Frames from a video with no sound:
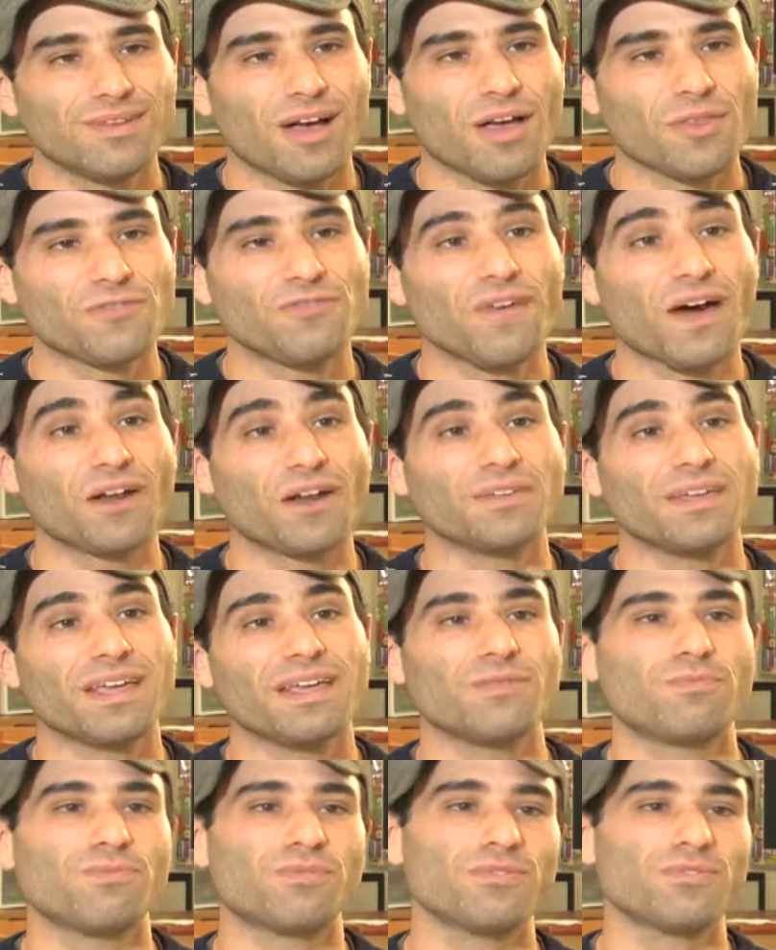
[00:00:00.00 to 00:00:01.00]
on the final day
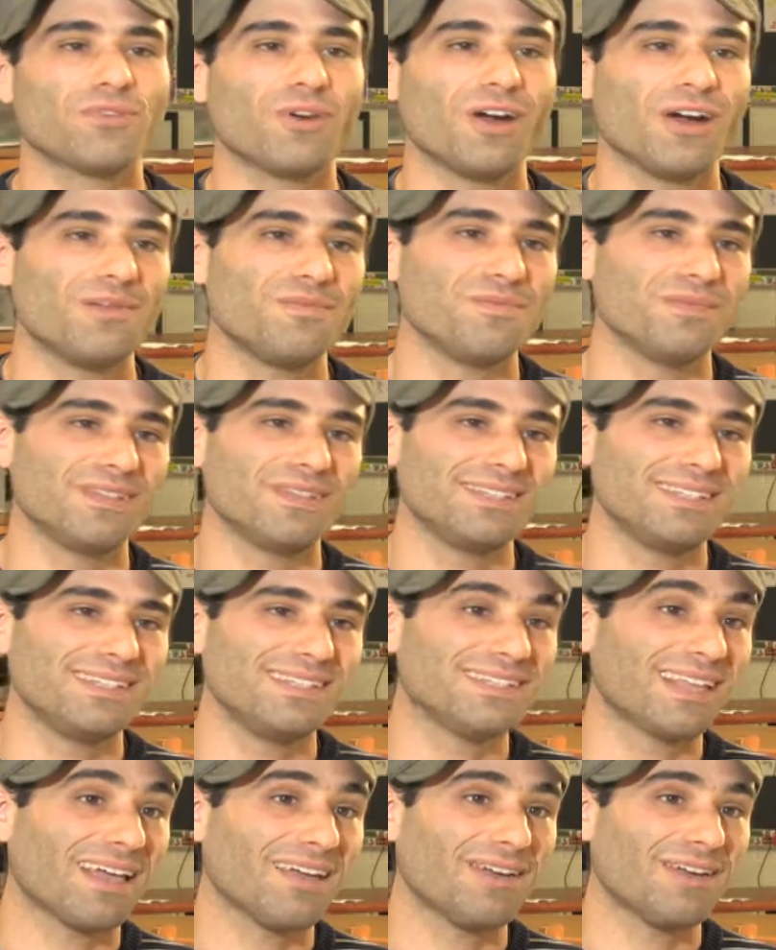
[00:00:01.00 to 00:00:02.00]
of the program, the
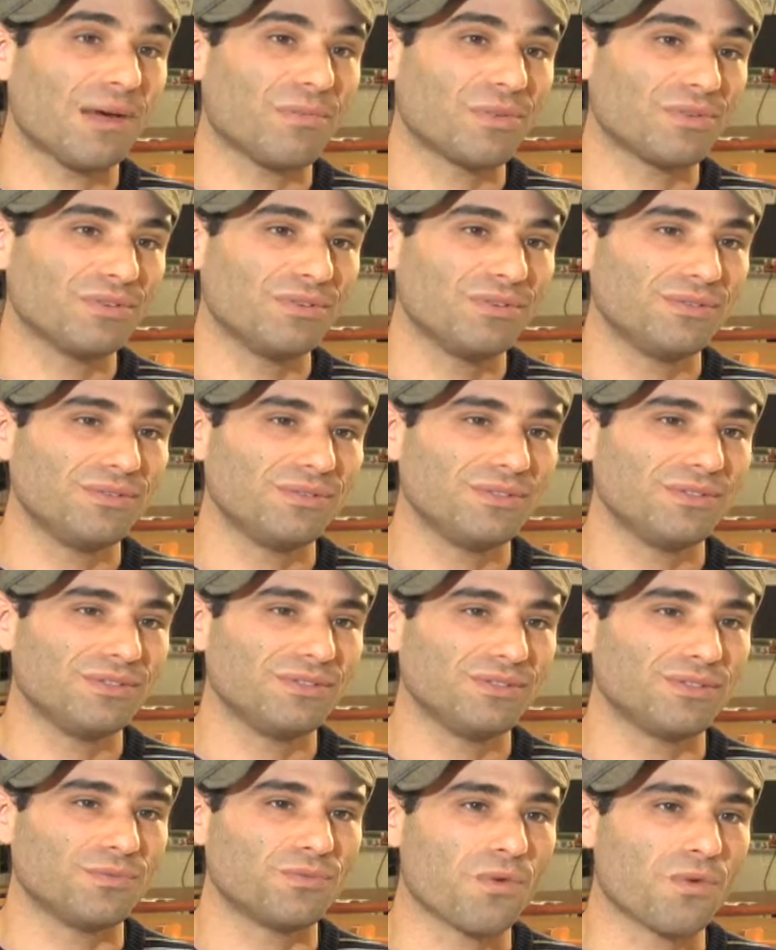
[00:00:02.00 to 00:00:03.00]
teens had an opportunity
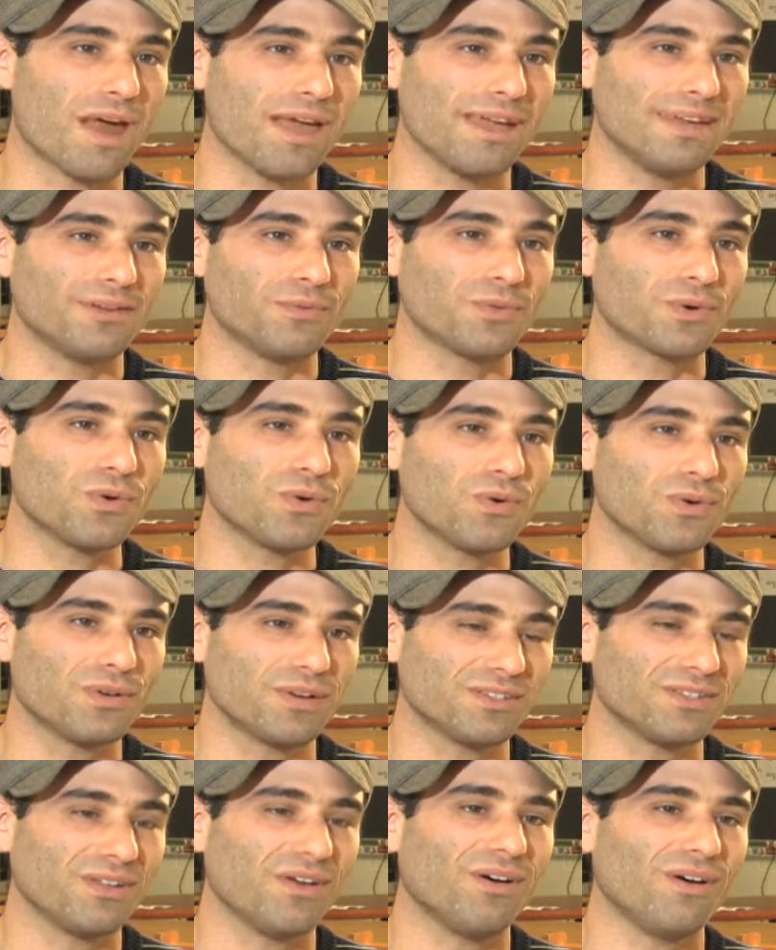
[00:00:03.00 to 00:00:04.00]
to write and record
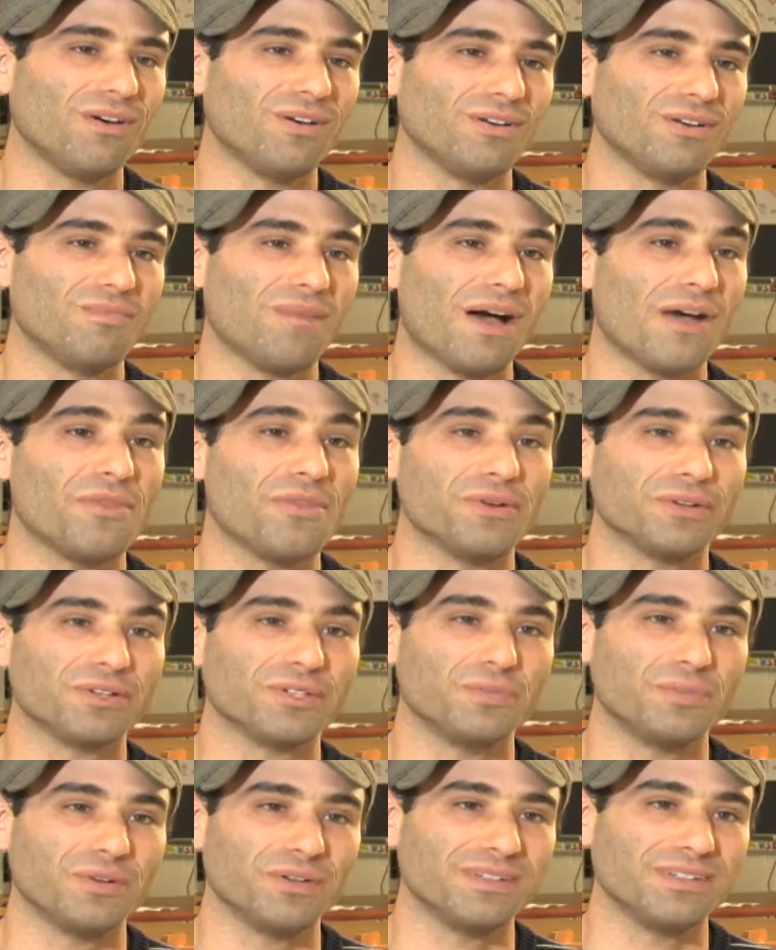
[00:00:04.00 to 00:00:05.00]
a song about their
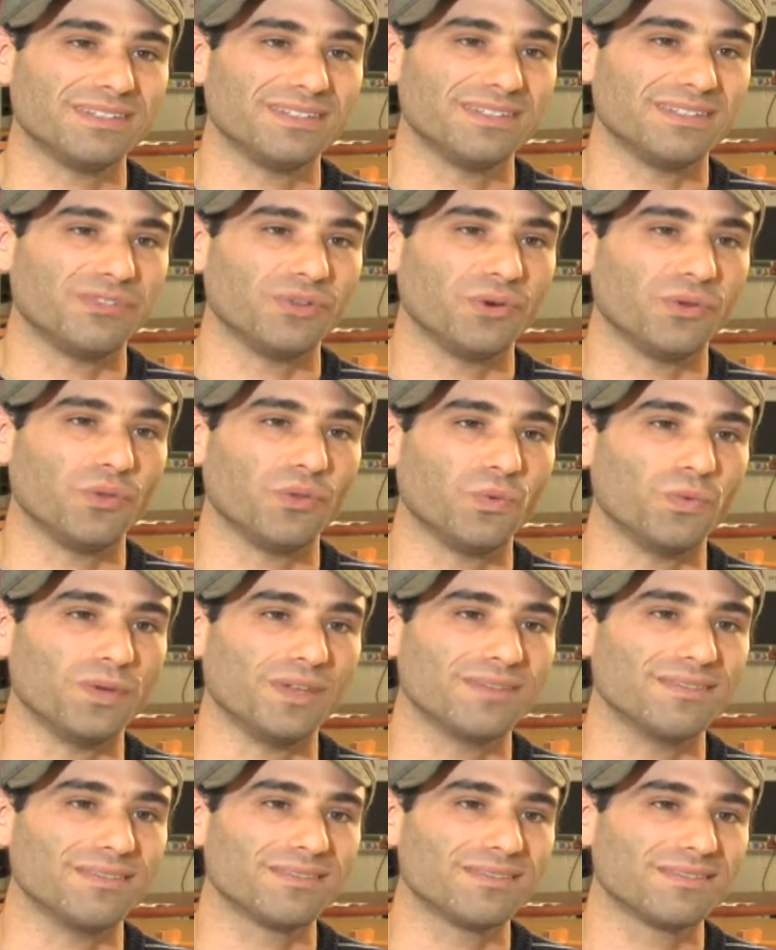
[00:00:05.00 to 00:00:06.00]
experiences during the
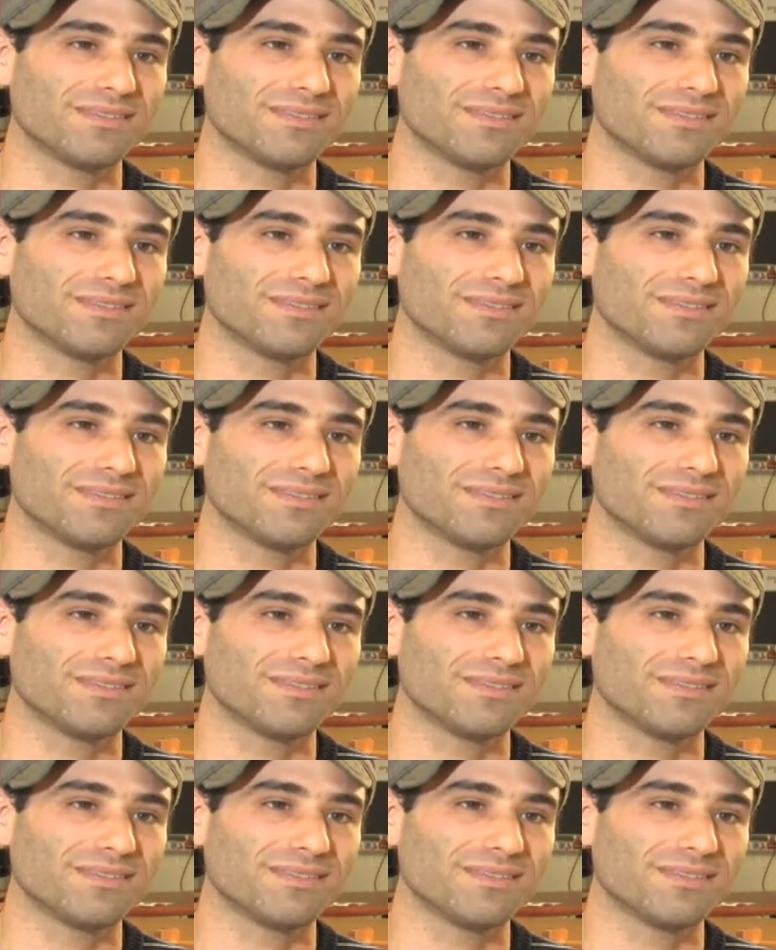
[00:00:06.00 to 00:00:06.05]
week.